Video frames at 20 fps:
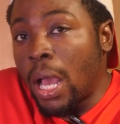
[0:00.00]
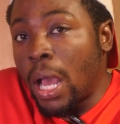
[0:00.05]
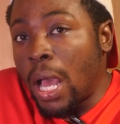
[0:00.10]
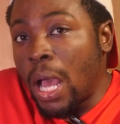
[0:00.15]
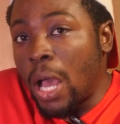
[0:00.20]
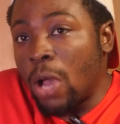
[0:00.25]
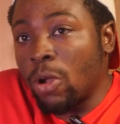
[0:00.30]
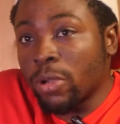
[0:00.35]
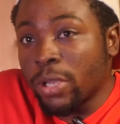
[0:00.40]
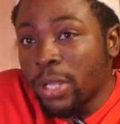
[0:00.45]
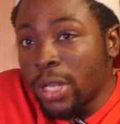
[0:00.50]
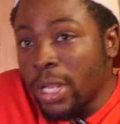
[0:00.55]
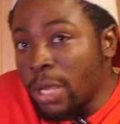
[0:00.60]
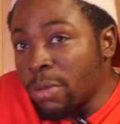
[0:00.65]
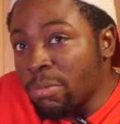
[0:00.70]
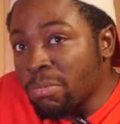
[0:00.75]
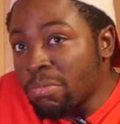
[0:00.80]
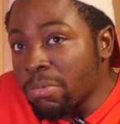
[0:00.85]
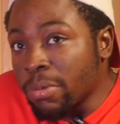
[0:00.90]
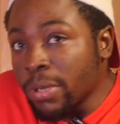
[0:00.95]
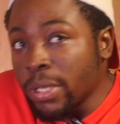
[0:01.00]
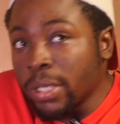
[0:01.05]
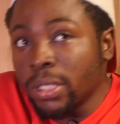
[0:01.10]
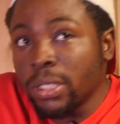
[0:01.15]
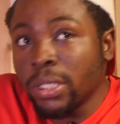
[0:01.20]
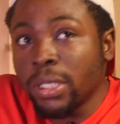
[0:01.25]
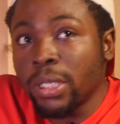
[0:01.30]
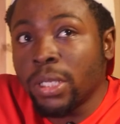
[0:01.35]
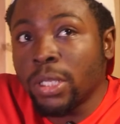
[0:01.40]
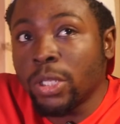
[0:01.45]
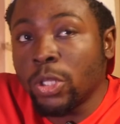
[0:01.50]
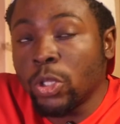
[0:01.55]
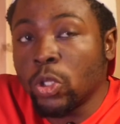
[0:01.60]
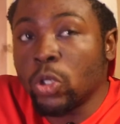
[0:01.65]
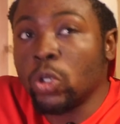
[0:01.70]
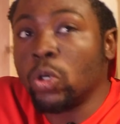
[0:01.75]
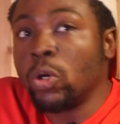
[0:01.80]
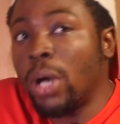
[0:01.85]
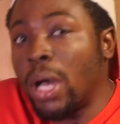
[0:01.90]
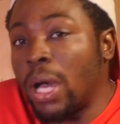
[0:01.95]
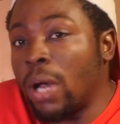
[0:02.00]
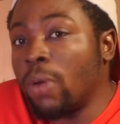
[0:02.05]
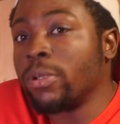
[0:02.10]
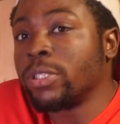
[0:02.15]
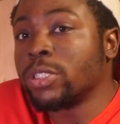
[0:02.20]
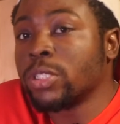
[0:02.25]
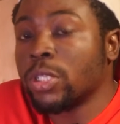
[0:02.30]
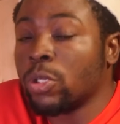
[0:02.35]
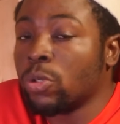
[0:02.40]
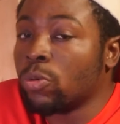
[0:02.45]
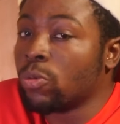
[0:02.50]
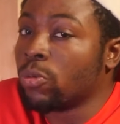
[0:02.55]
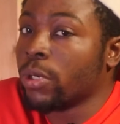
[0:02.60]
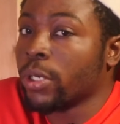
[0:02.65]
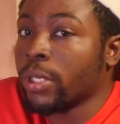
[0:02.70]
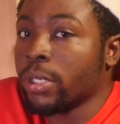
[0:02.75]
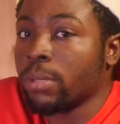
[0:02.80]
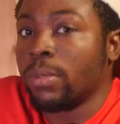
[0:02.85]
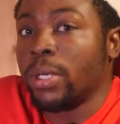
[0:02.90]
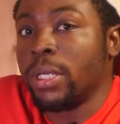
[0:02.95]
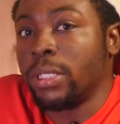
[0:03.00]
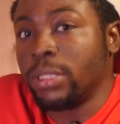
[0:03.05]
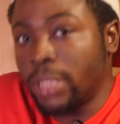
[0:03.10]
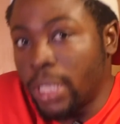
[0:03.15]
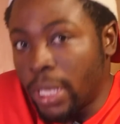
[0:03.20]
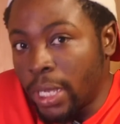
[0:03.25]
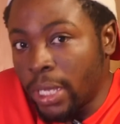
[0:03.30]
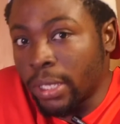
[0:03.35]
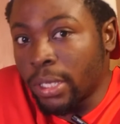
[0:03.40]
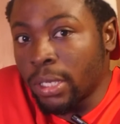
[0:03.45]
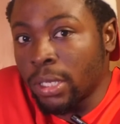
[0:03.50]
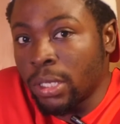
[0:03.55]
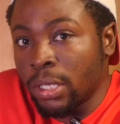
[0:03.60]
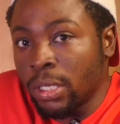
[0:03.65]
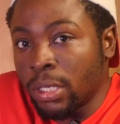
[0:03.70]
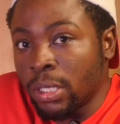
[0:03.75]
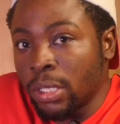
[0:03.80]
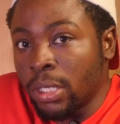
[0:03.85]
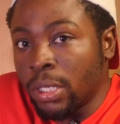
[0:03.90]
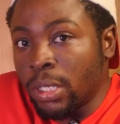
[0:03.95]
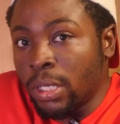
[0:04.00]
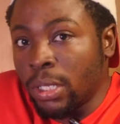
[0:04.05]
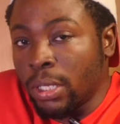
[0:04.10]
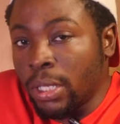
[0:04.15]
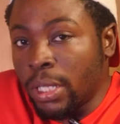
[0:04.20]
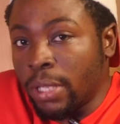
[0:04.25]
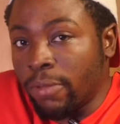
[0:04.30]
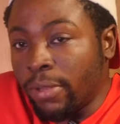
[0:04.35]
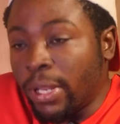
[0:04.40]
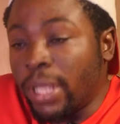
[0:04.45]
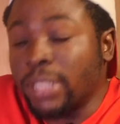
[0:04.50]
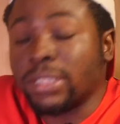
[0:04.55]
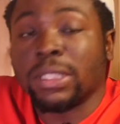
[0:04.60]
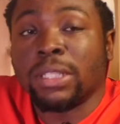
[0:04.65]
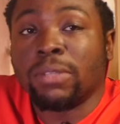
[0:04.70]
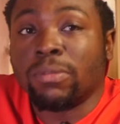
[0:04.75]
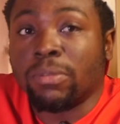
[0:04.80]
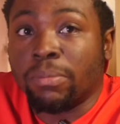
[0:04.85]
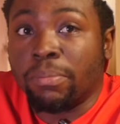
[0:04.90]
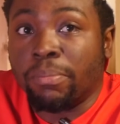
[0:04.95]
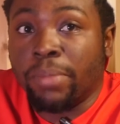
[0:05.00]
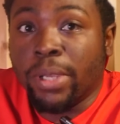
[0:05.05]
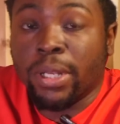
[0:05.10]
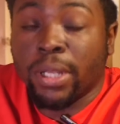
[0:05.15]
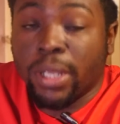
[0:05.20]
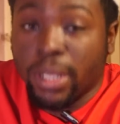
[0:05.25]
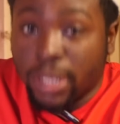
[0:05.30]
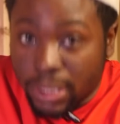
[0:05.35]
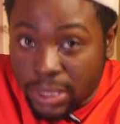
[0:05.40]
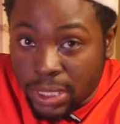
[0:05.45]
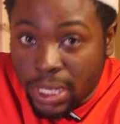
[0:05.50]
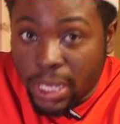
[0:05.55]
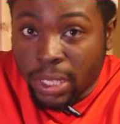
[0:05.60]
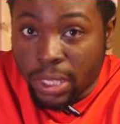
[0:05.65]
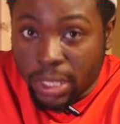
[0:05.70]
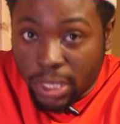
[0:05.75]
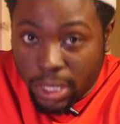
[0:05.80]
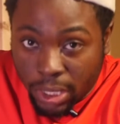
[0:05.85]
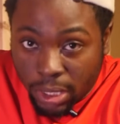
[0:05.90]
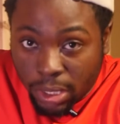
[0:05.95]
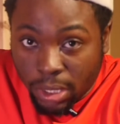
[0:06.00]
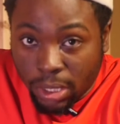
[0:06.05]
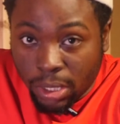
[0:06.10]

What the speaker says: how could I really know how it's going to work in my tank if it hasn't even been in a tank yet?